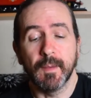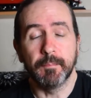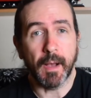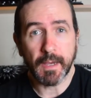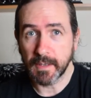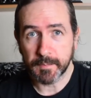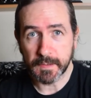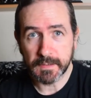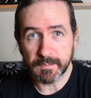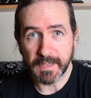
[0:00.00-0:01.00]
buy the
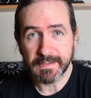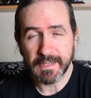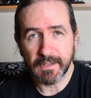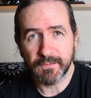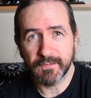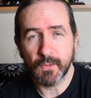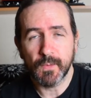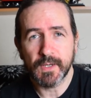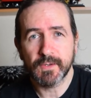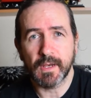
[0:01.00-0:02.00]
books myself,
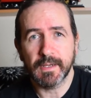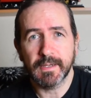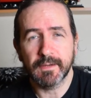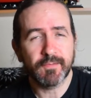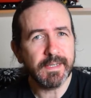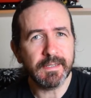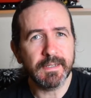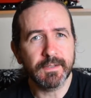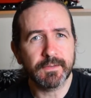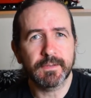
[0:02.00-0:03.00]
which I did
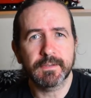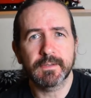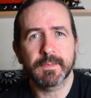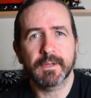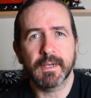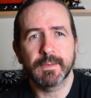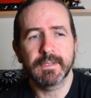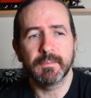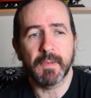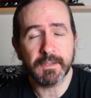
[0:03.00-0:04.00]
recently during the summer. I was
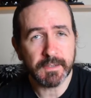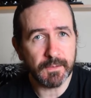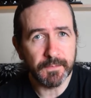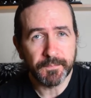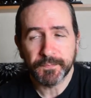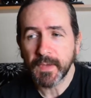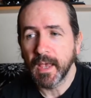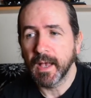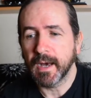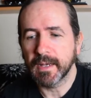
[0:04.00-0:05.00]
in Moscow
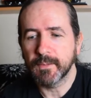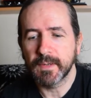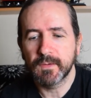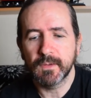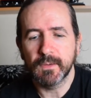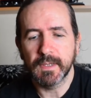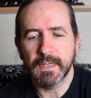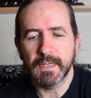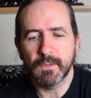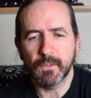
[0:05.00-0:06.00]
and I went to
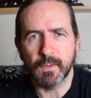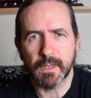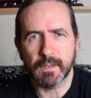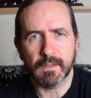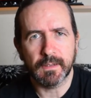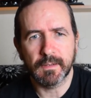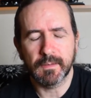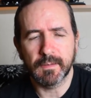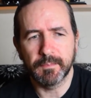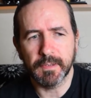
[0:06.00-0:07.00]
a weird
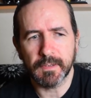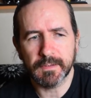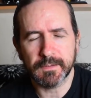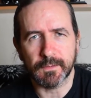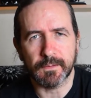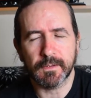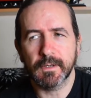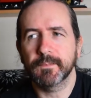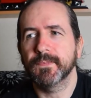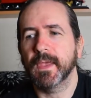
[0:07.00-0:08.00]
bookstore
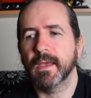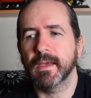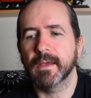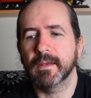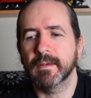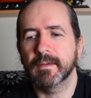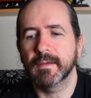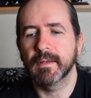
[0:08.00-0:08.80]
and